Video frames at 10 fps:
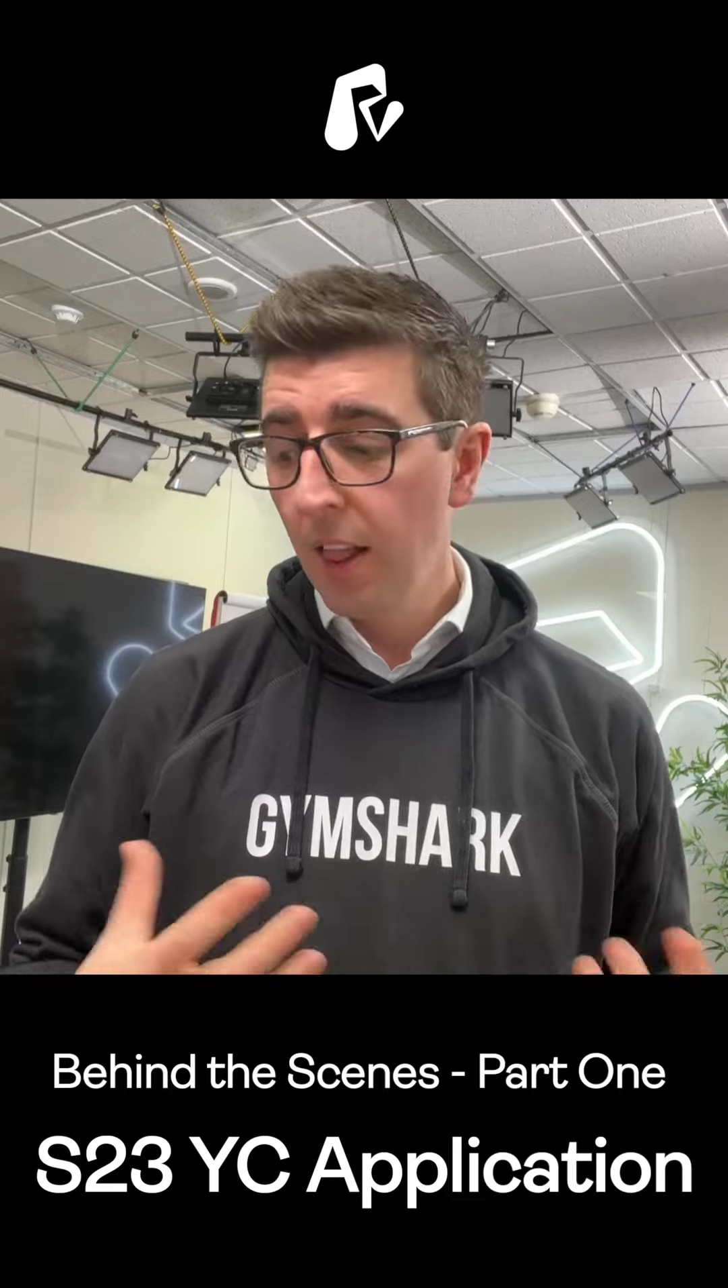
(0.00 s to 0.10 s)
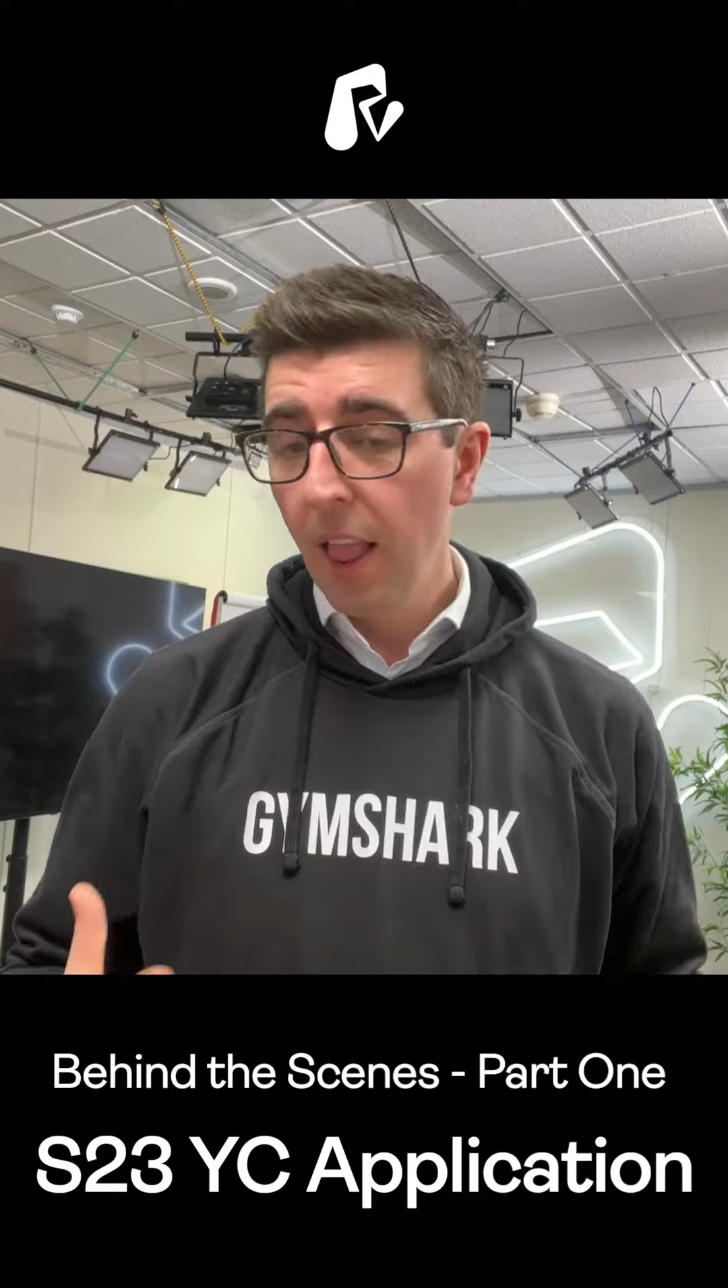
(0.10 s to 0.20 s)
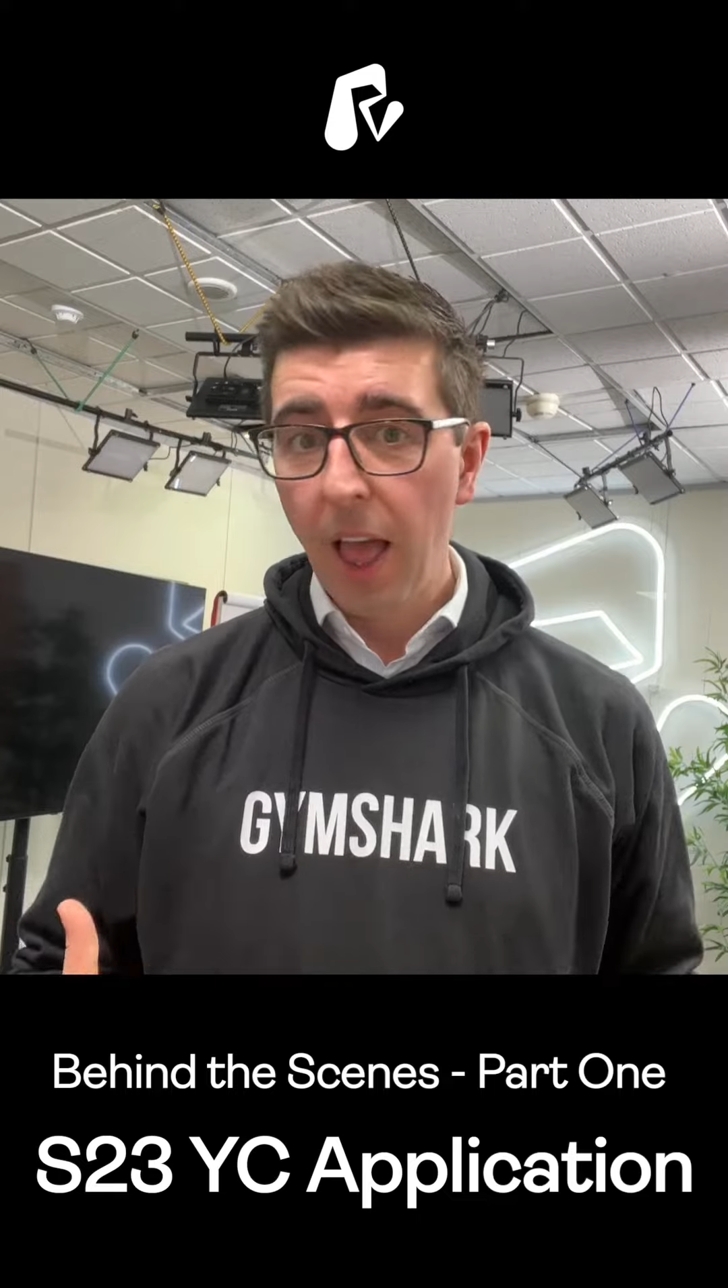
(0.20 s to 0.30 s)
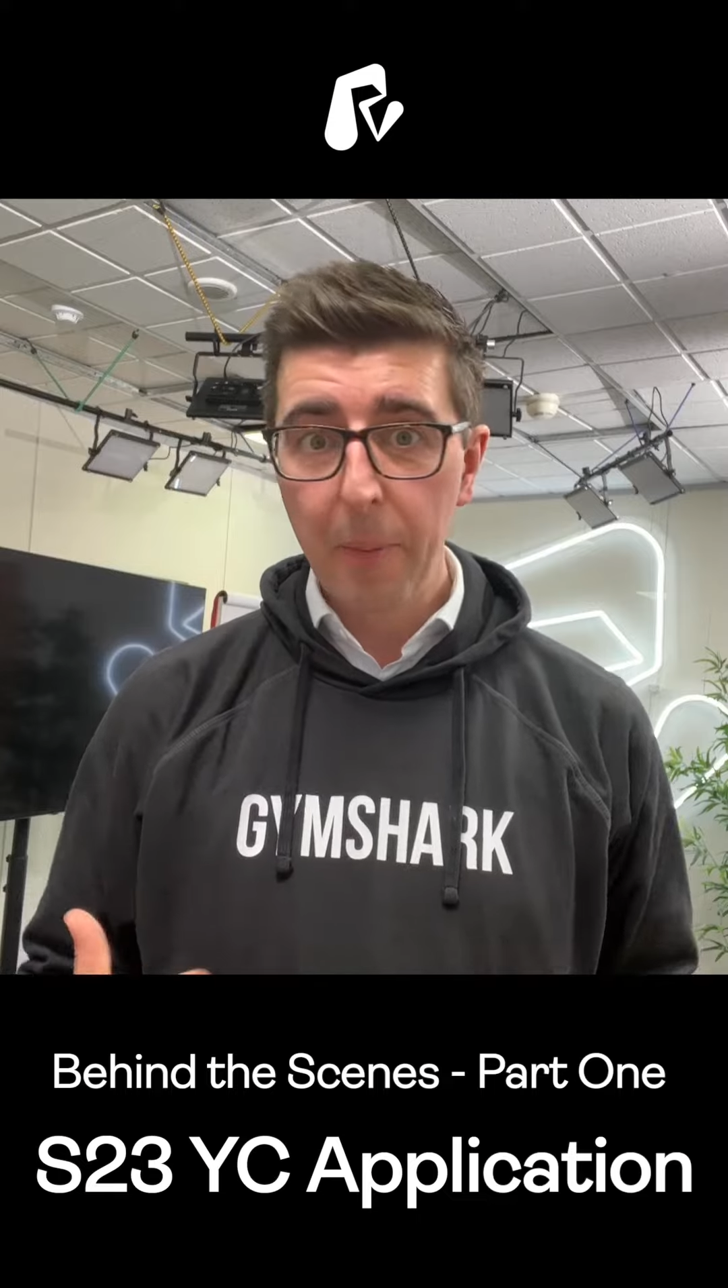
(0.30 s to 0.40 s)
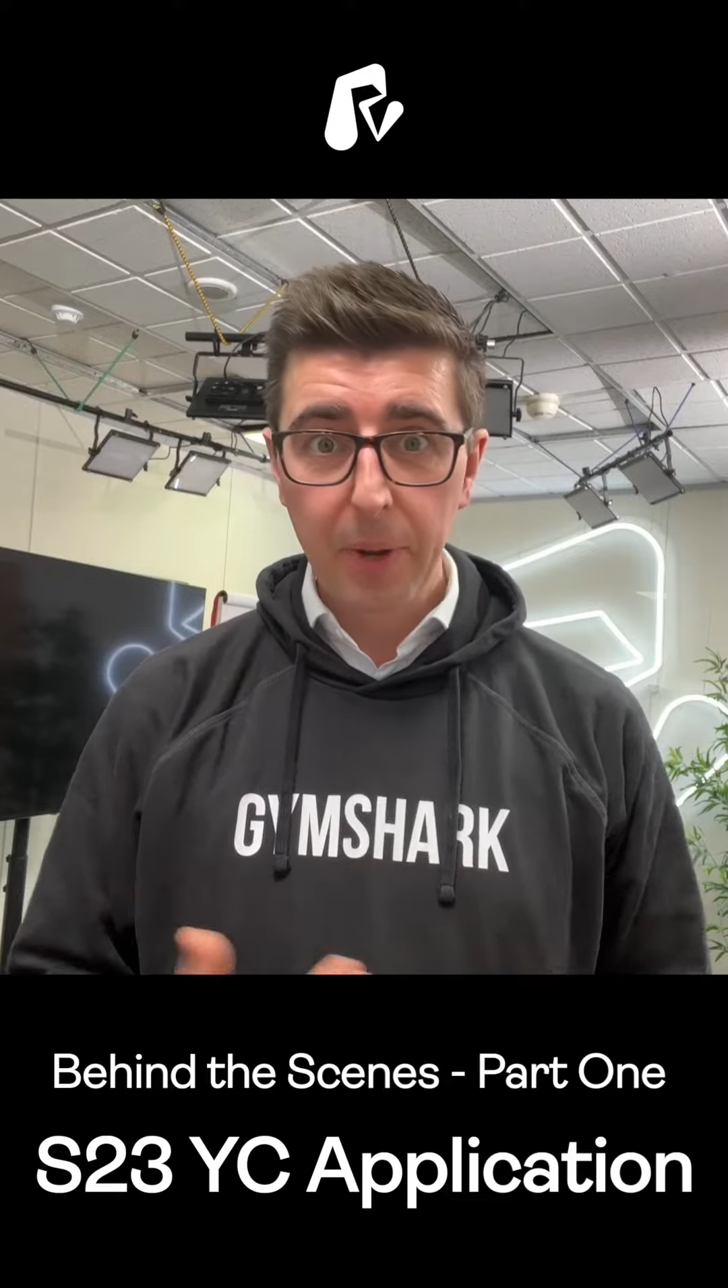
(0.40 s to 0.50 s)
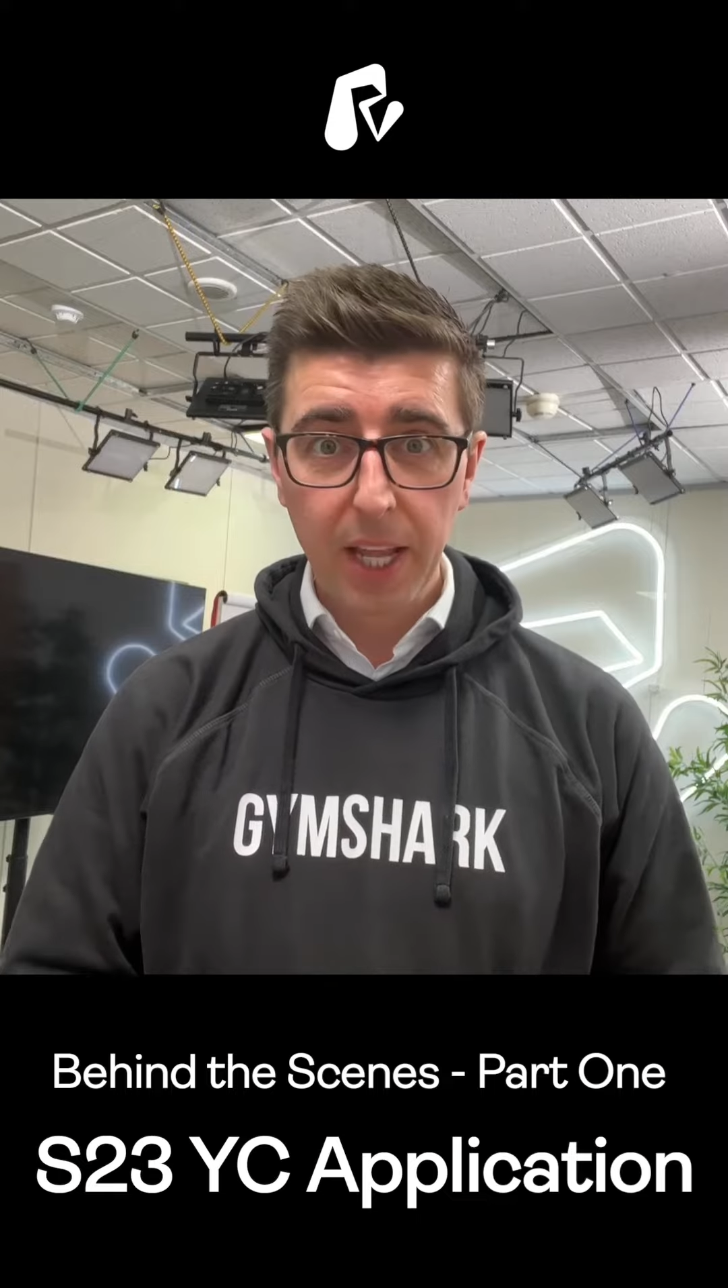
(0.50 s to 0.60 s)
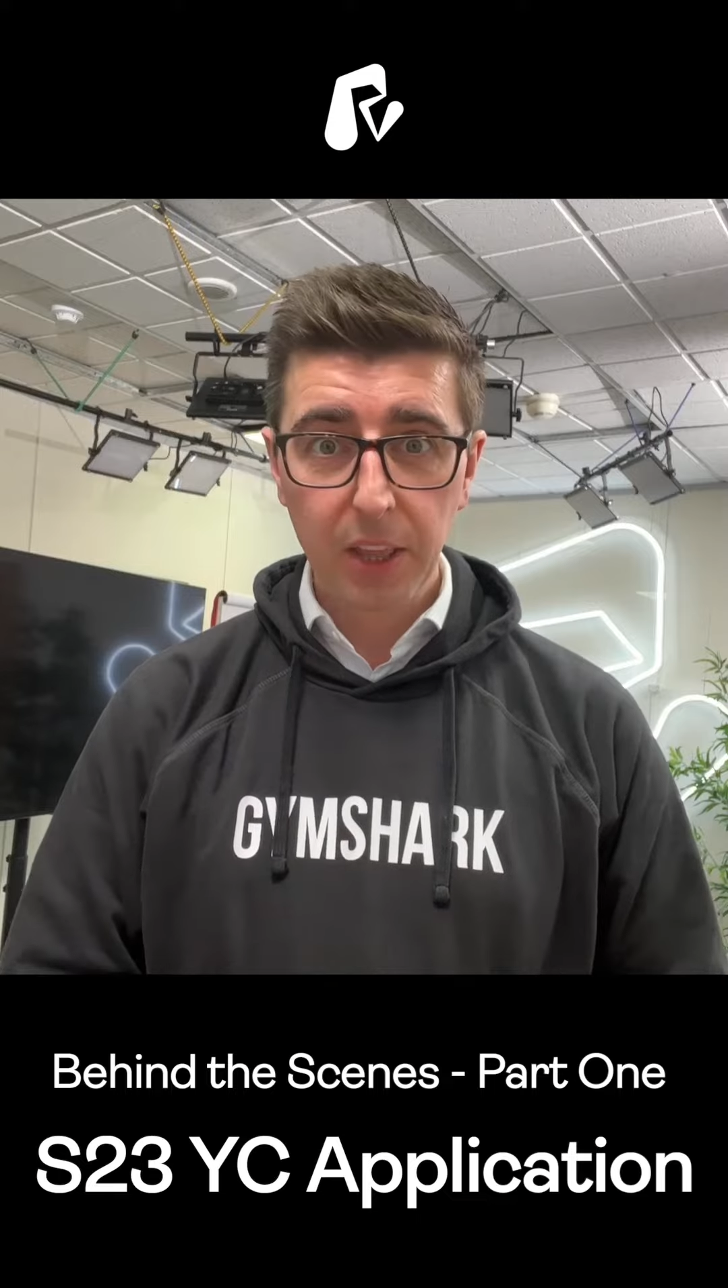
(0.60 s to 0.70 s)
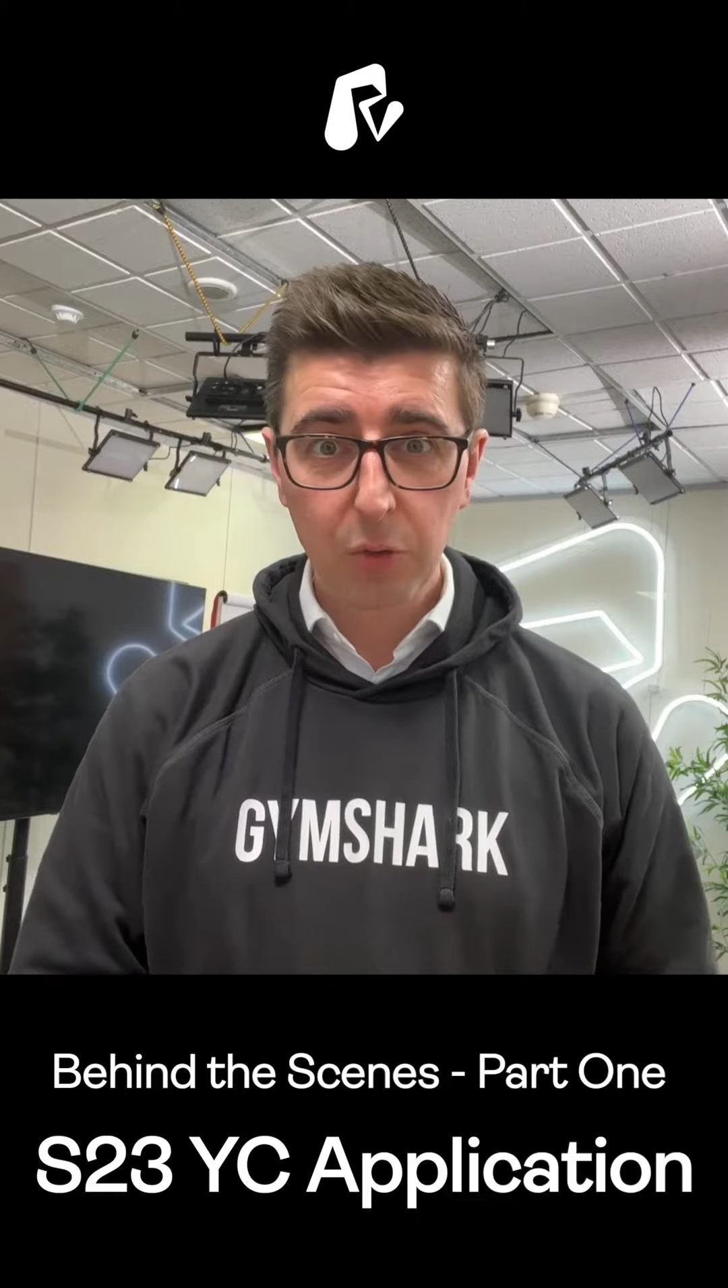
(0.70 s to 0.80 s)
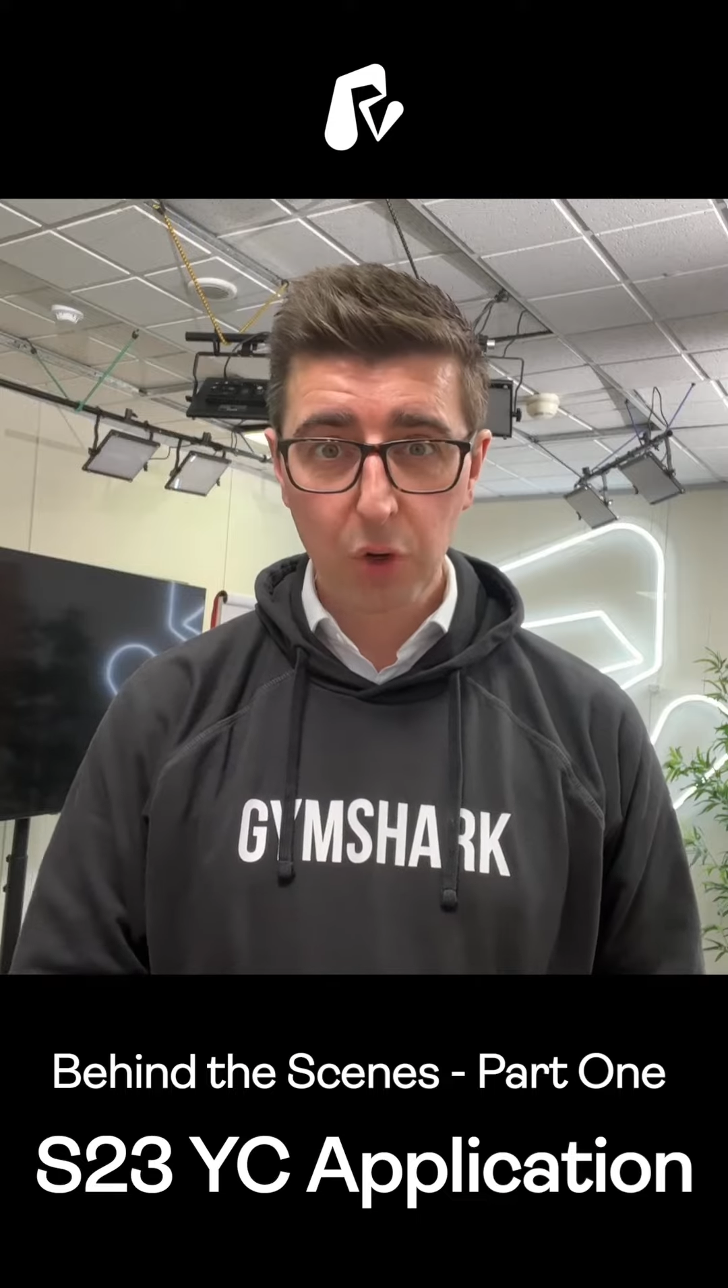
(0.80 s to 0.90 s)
Um, in the